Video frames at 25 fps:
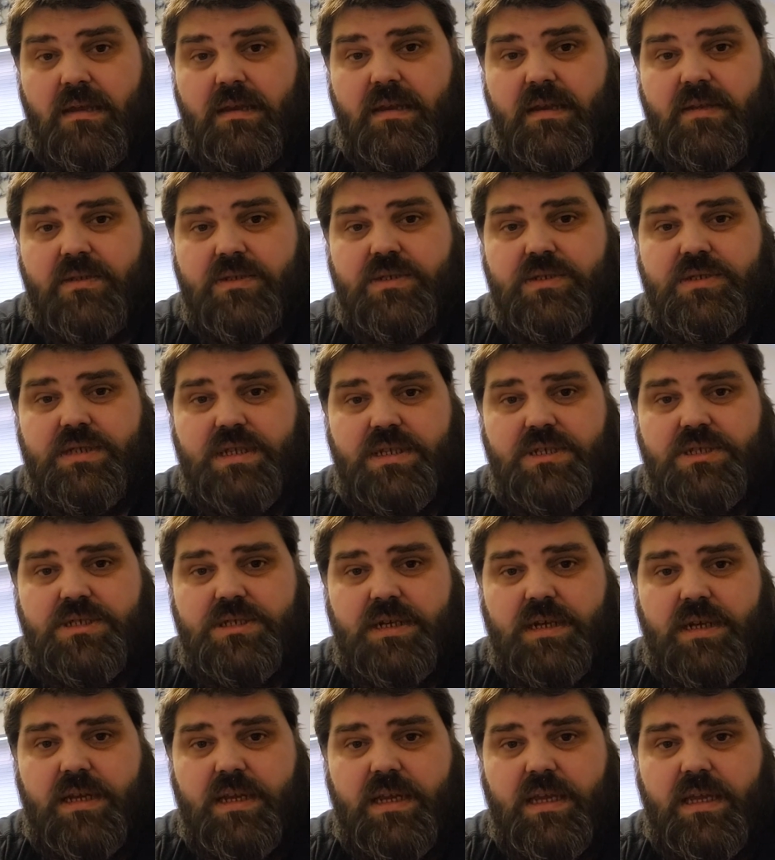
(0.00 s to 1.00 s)
Now,
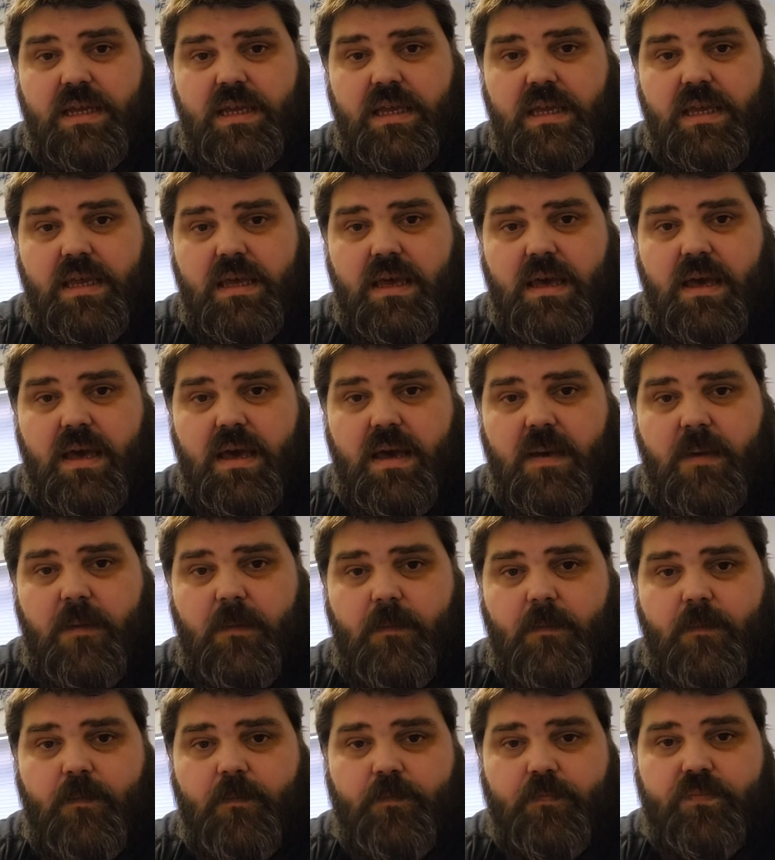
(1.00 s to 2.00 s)
traditionally,
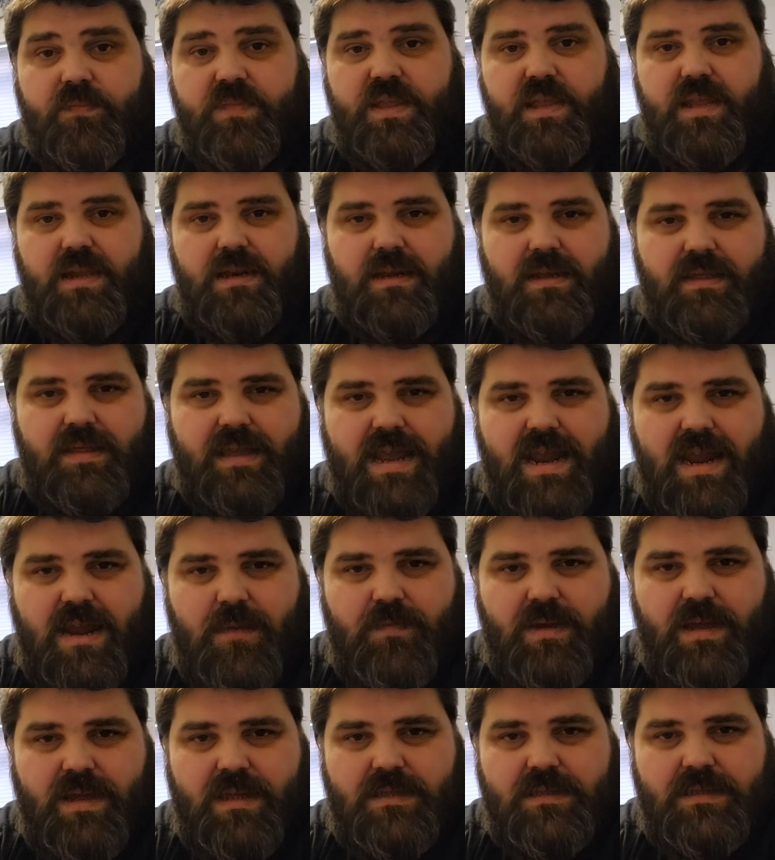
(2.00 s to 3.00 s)
the
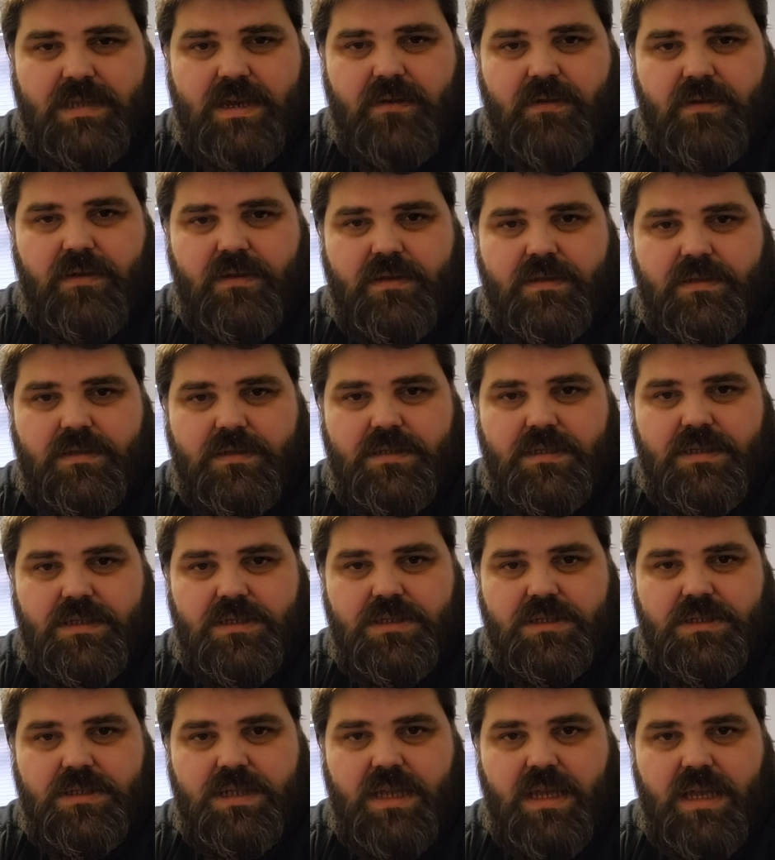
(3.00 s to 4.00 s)
airplane tower you can
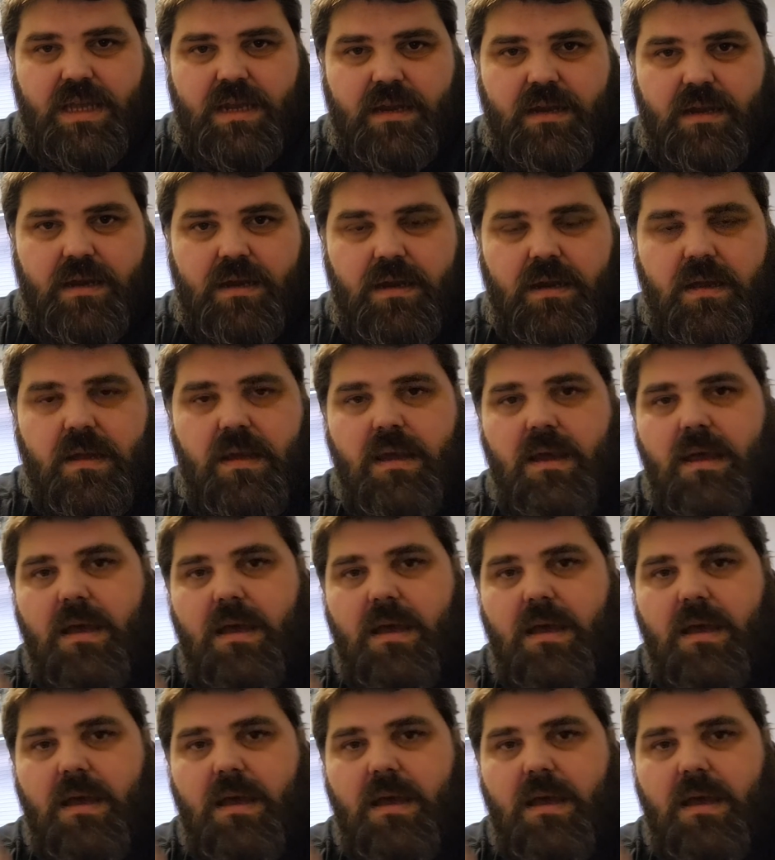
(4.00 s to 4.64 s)
see just here,